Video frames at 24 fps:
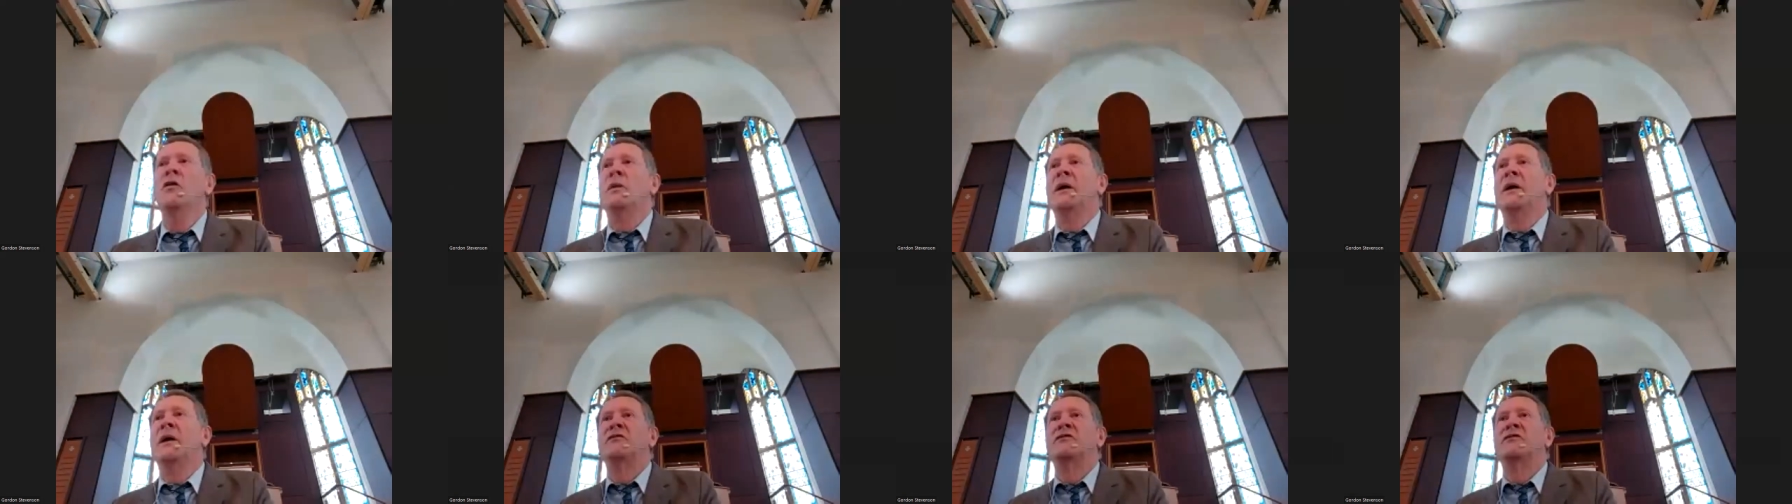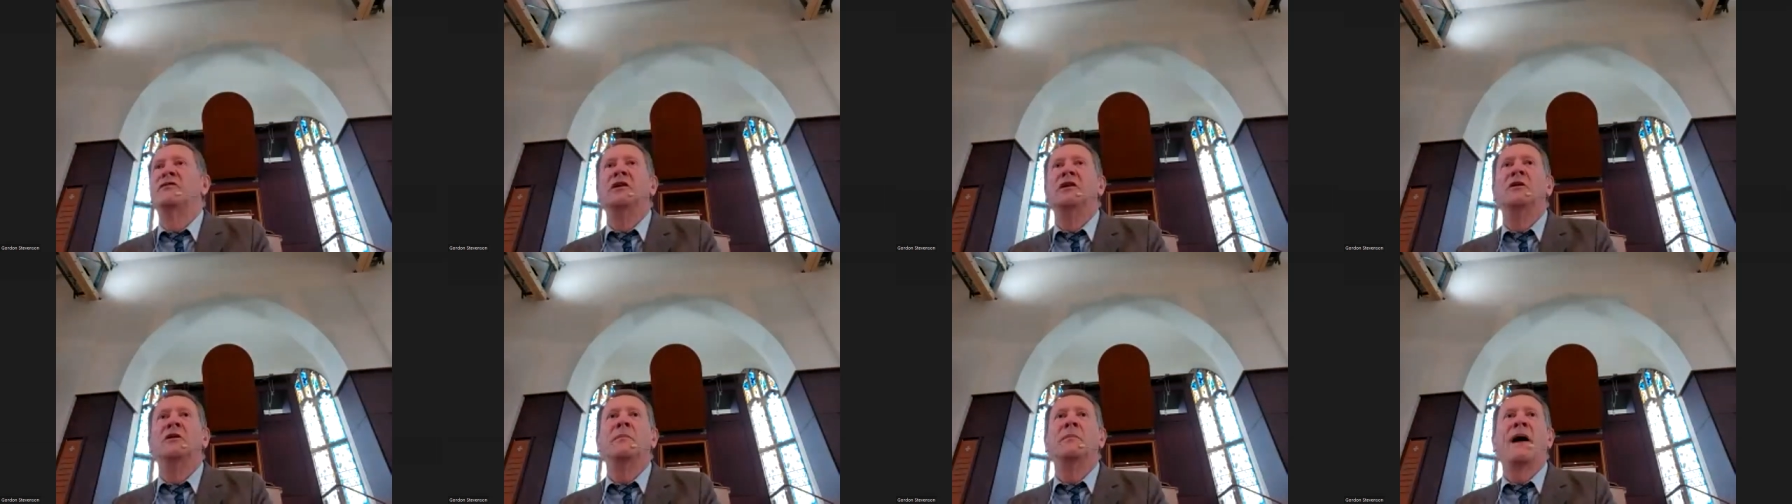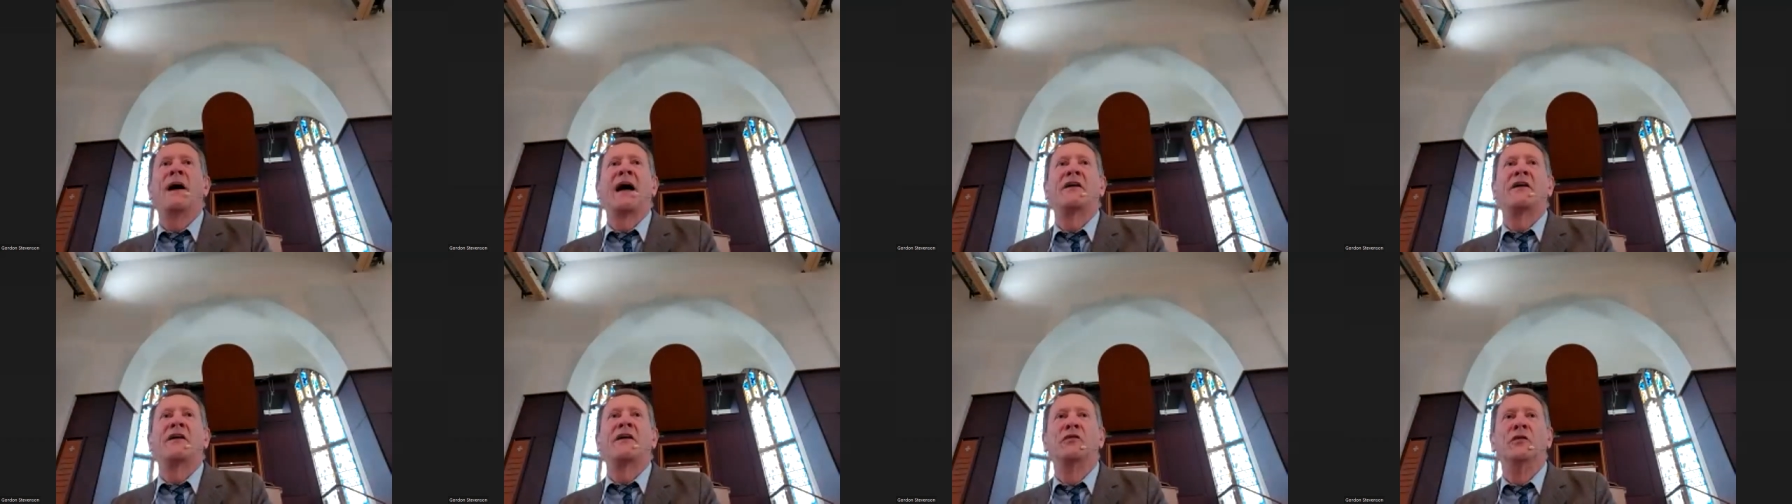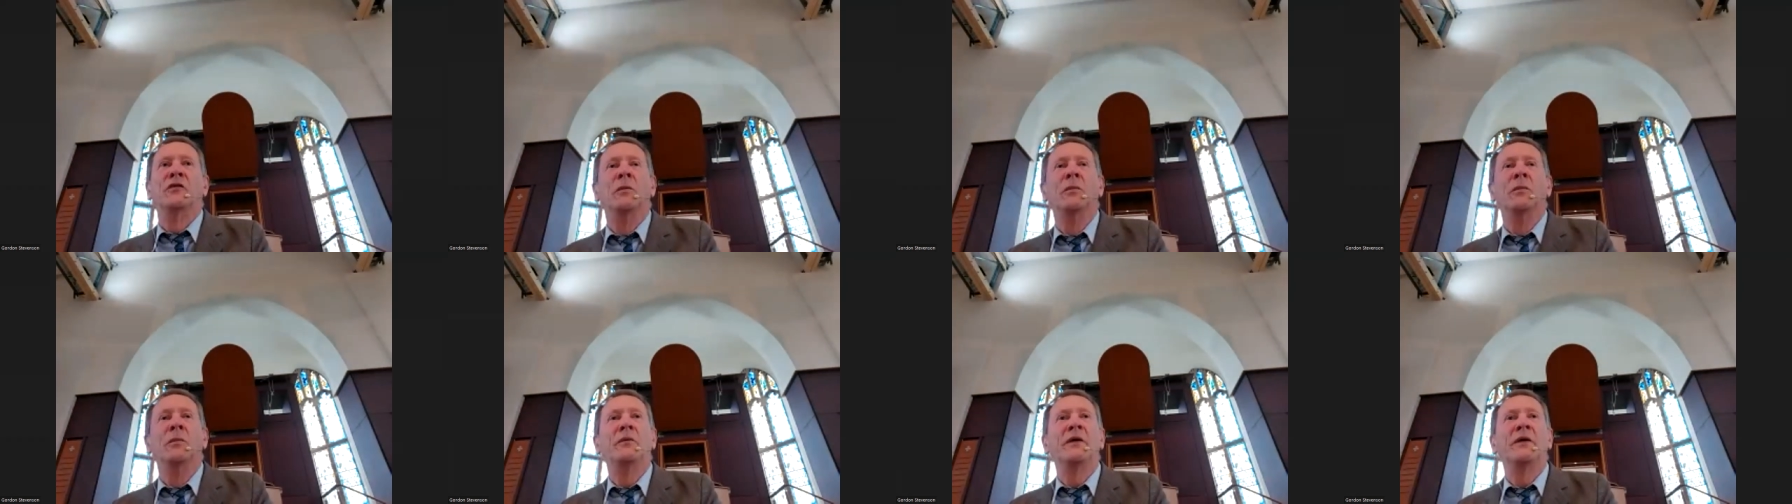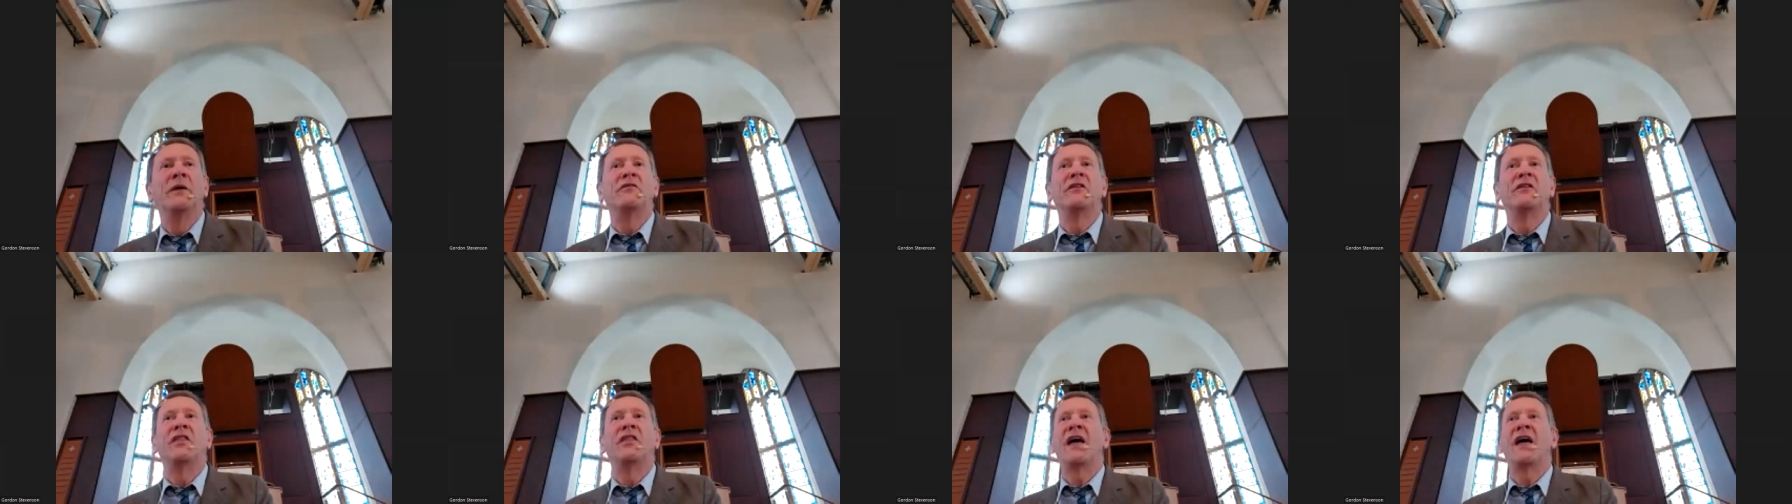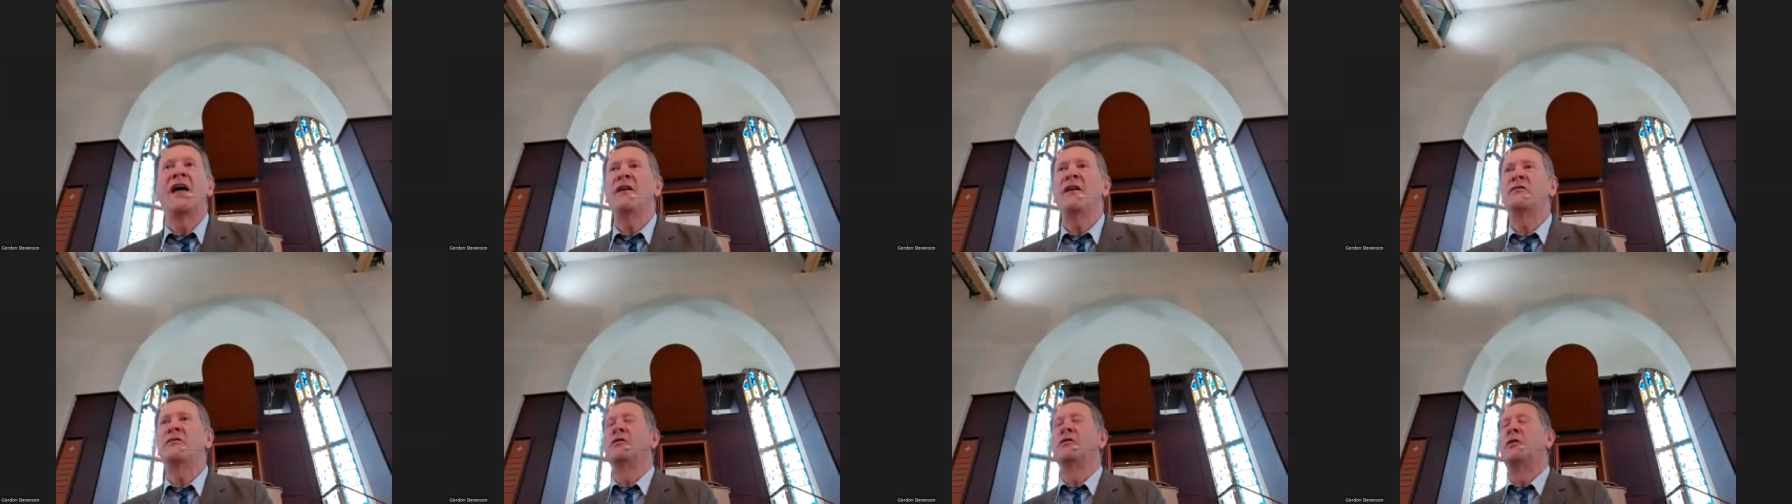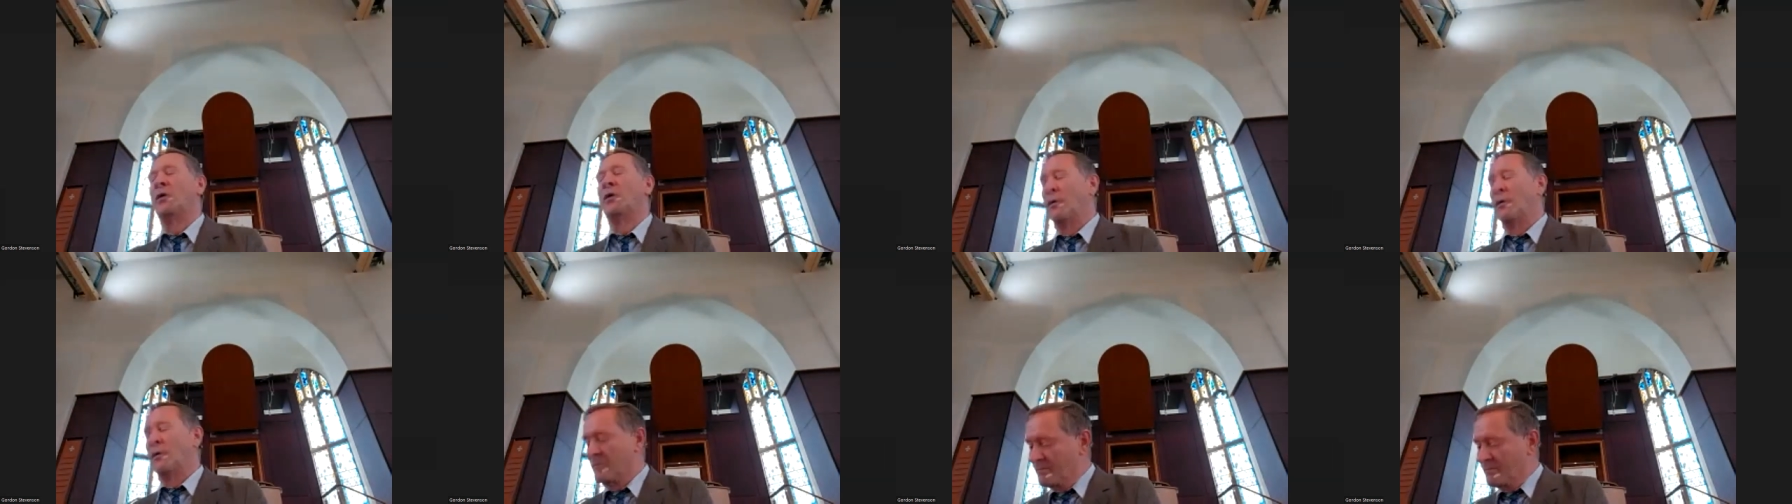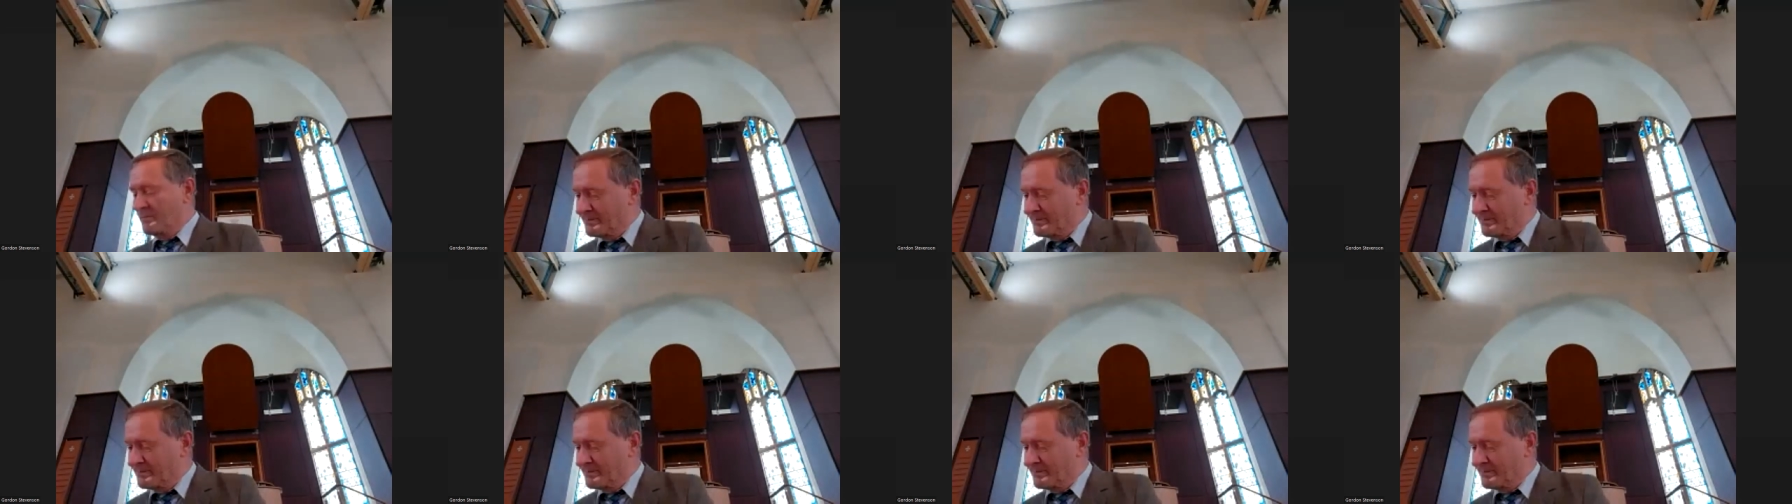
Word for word: that we have to look back for, but we have a therefore.